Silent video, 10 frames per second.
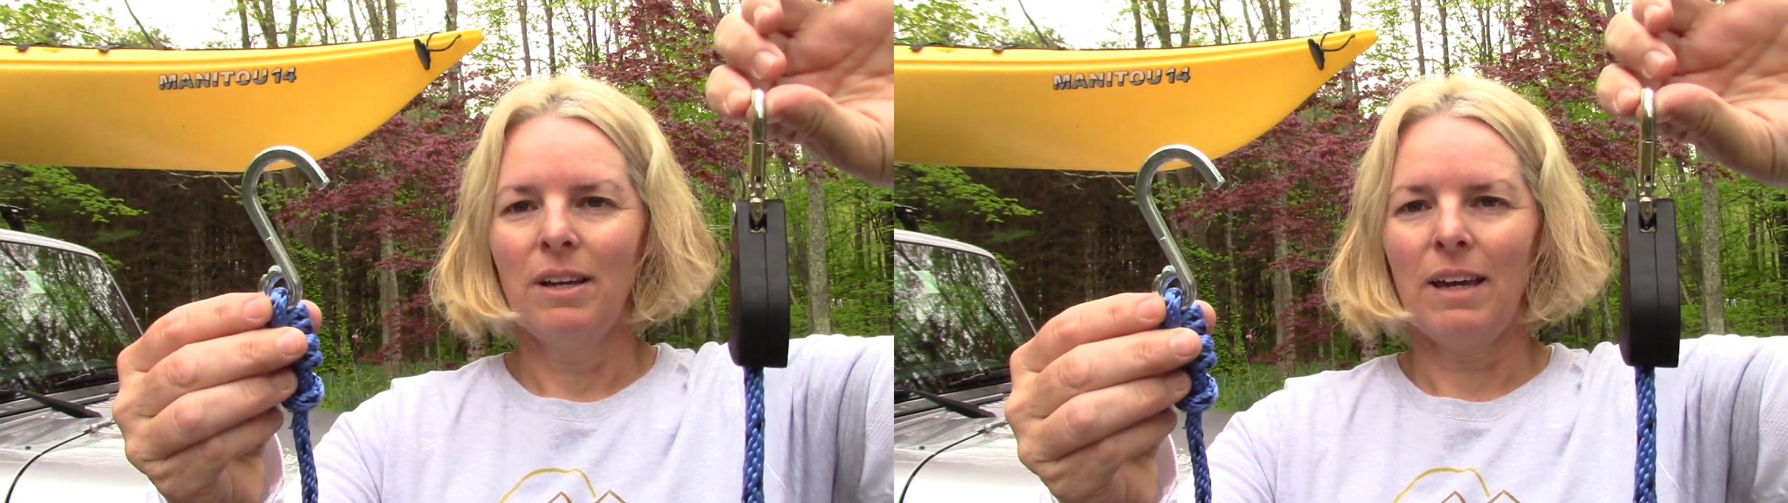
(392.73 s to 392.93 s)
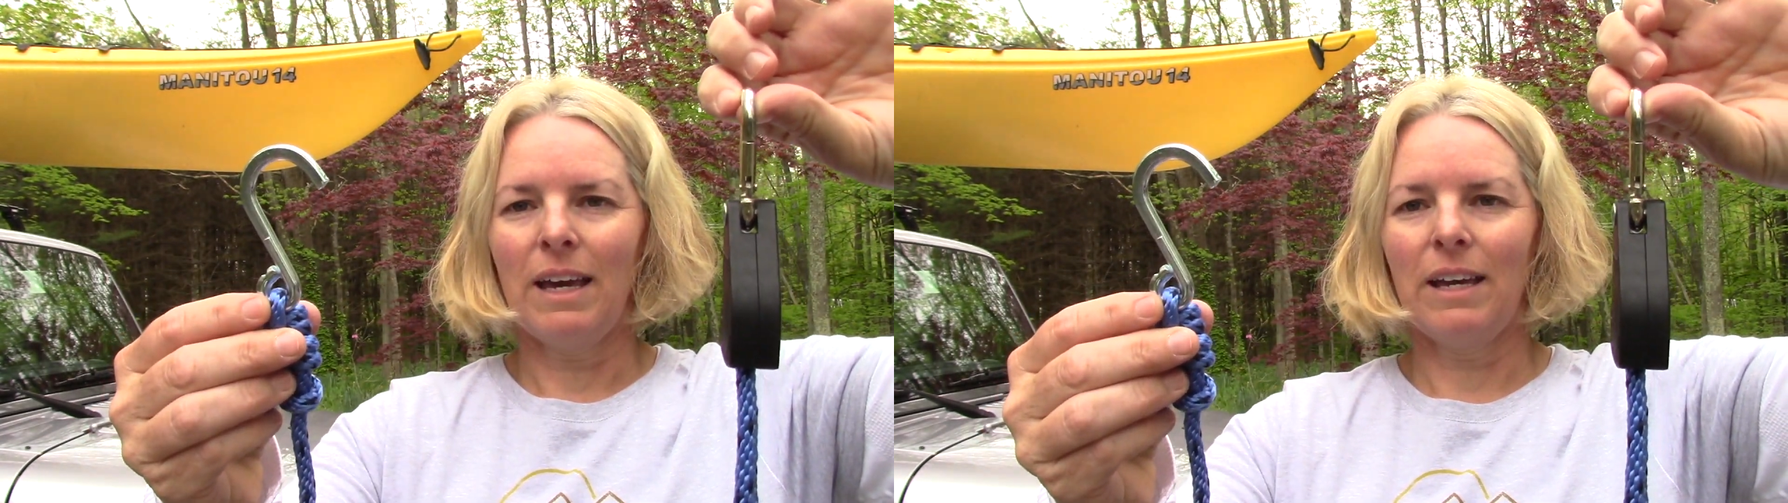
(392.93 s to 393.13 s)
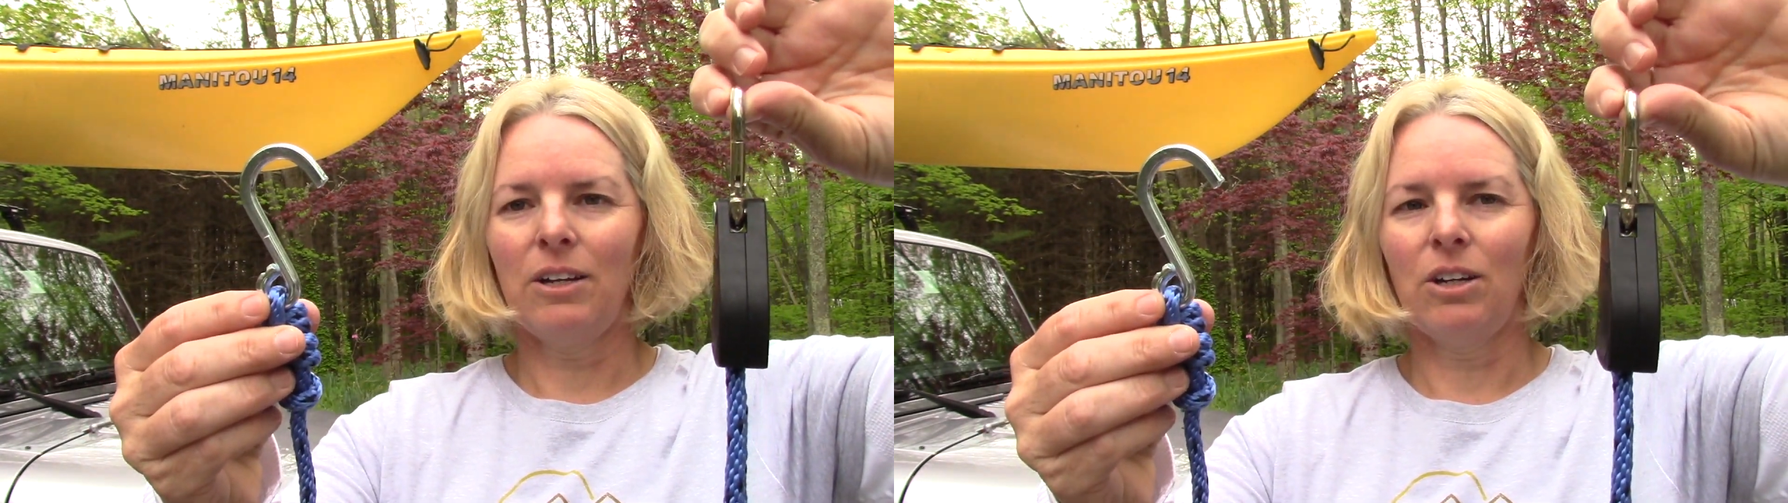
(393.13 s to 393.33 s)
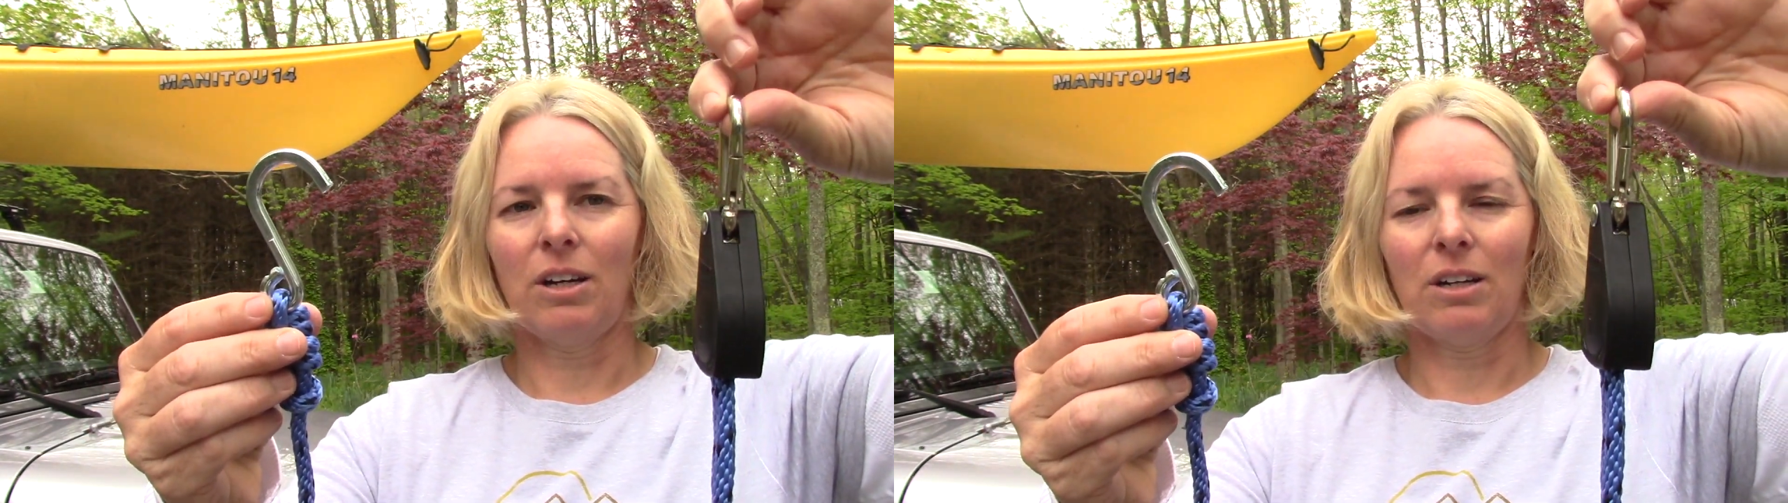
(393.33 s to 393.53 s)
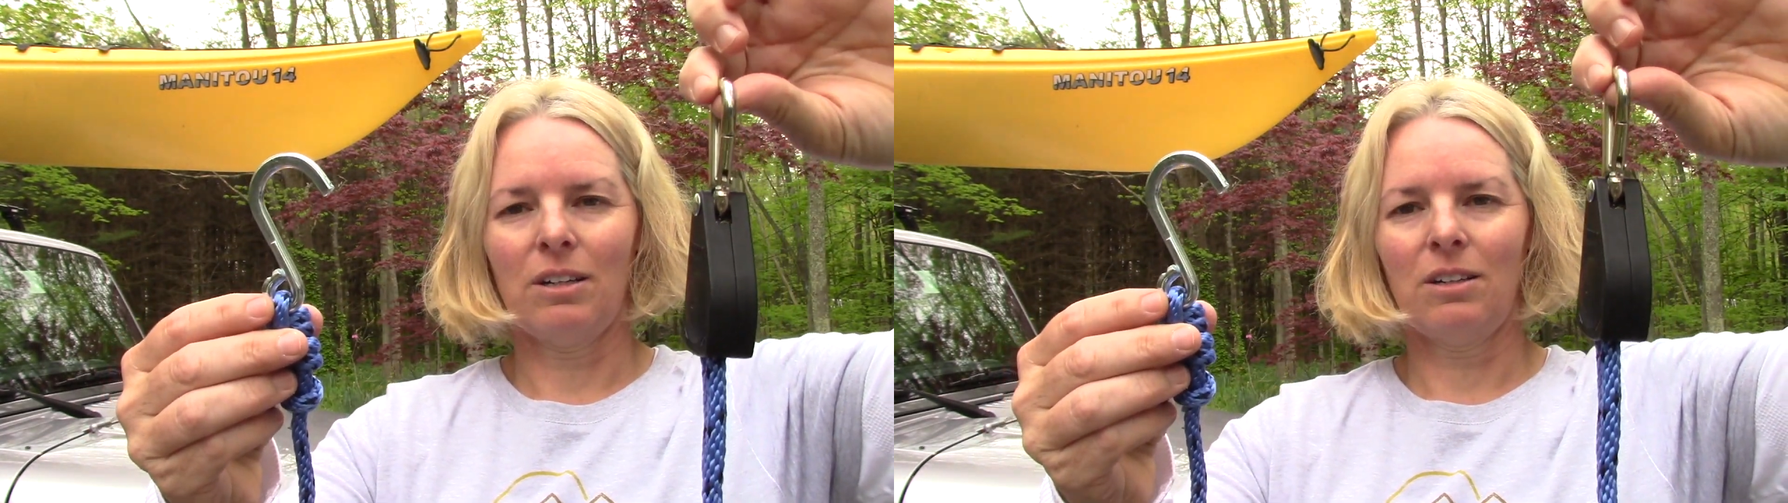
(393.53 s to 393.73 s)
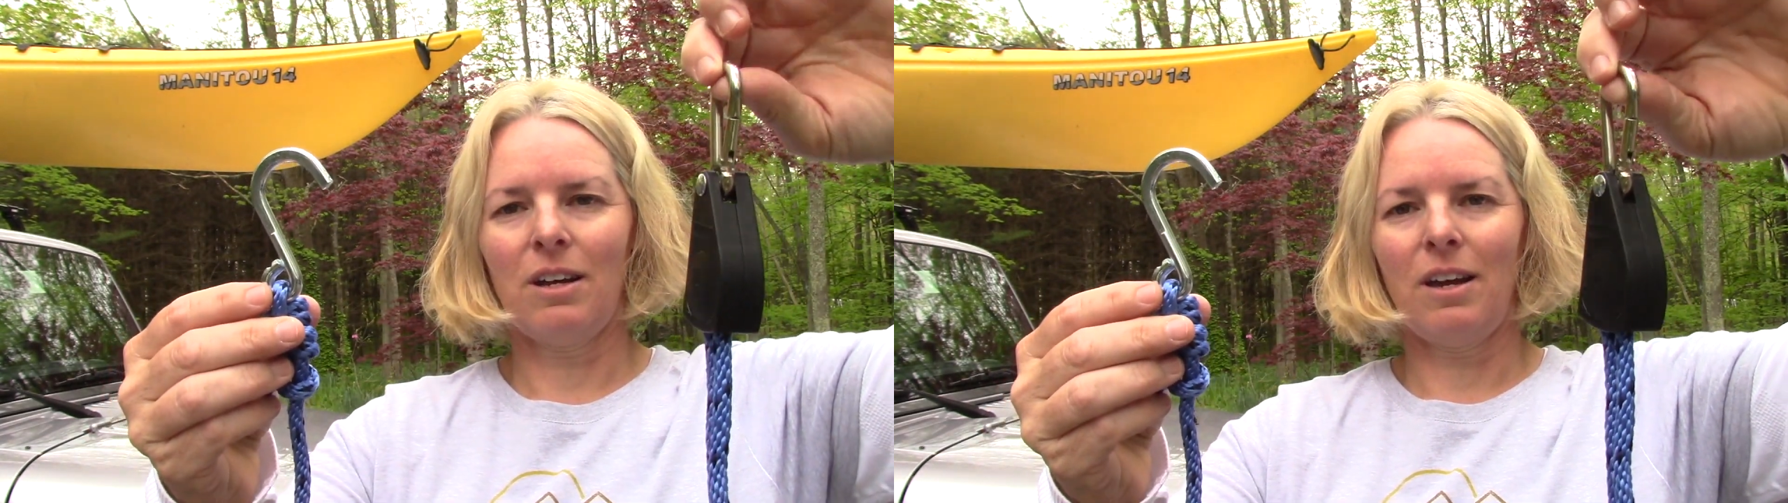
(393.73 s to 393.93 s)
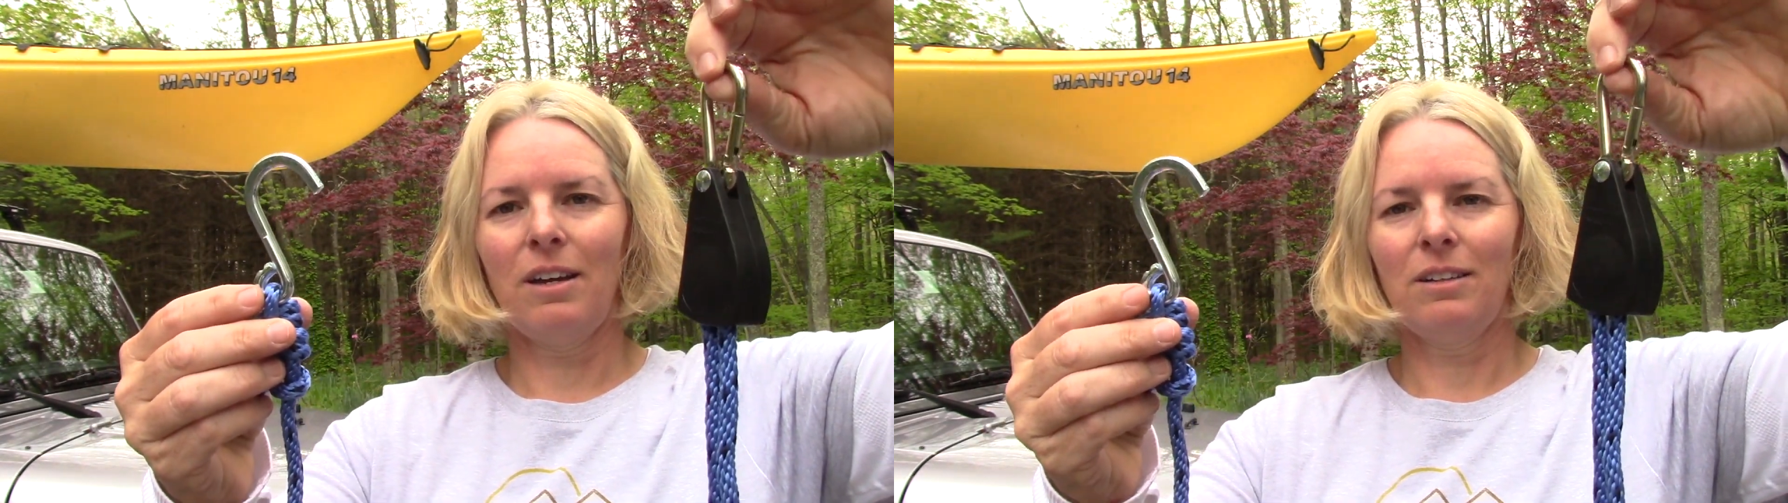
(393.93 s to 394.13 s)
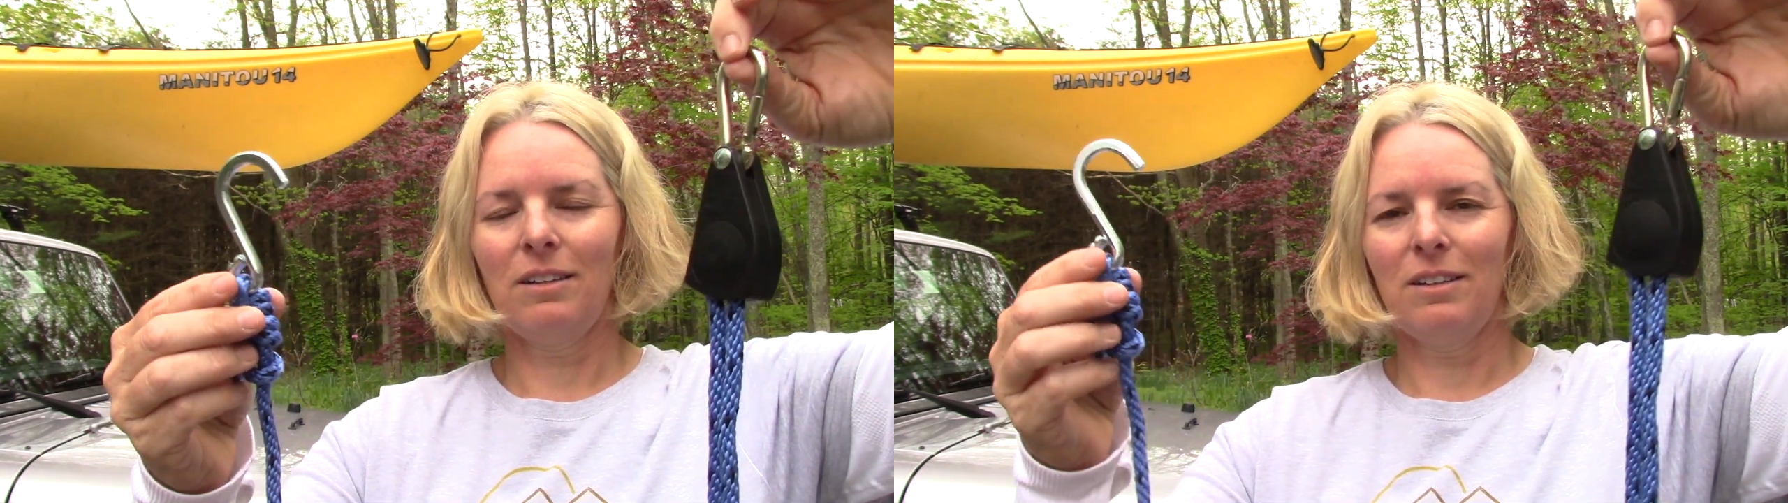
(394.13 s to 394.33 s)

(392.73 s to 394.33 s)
And a hook, okay?